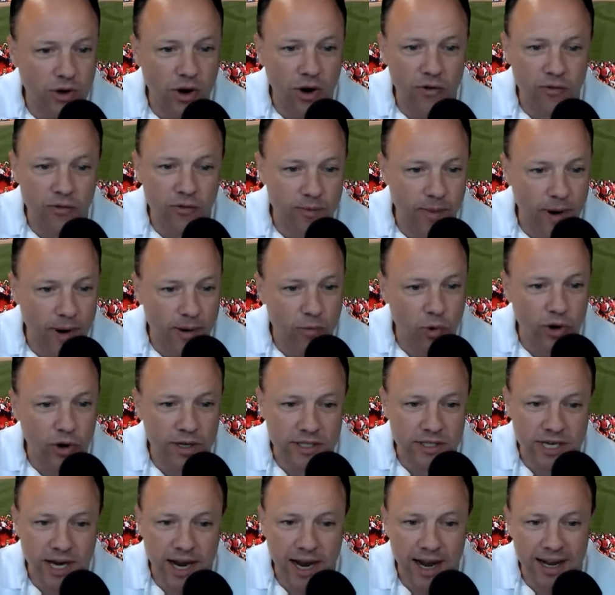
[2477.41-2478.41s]
go for my
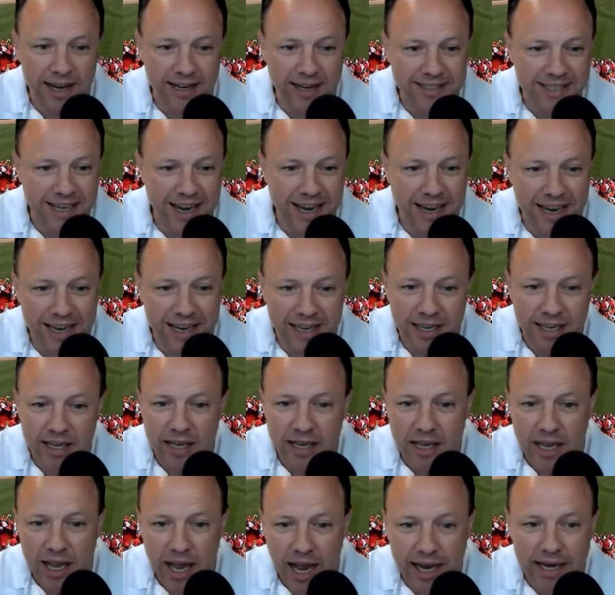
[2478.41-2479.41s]
morning jogs. I,
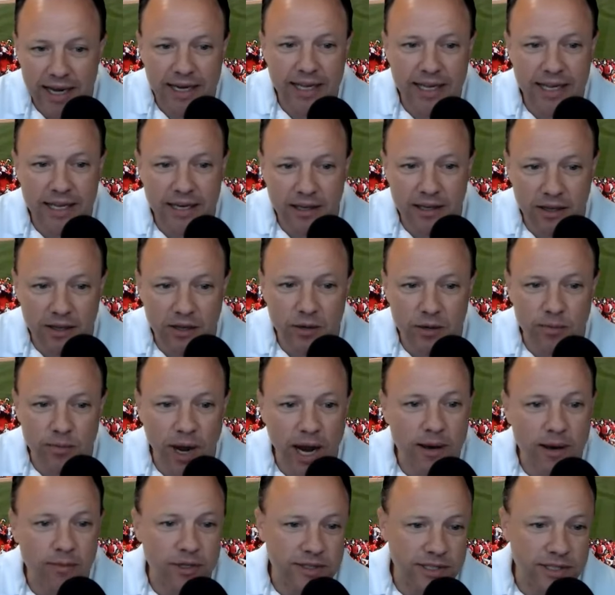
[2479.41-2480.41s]
I need a little
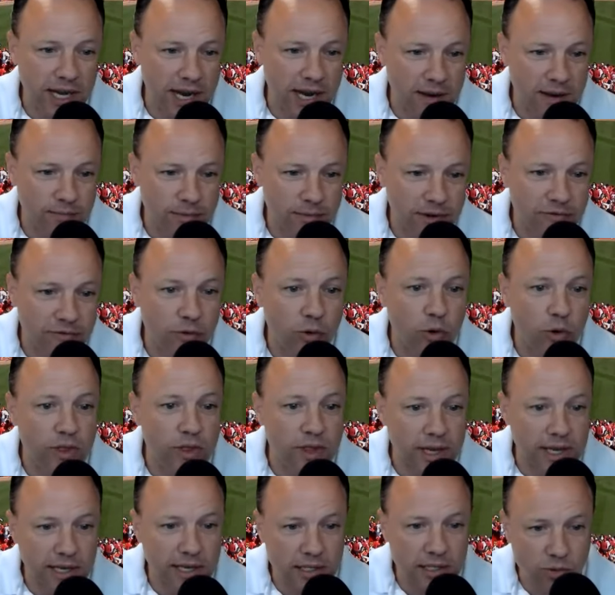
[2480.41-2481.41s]
Bible time before
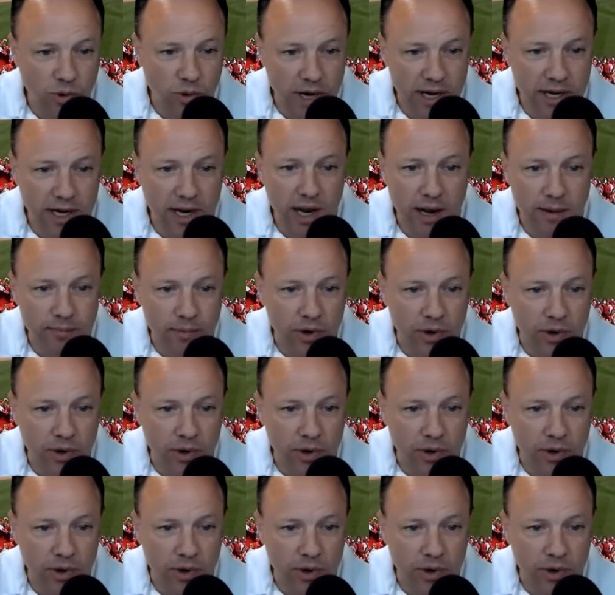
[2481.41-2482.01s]
the kids wake up,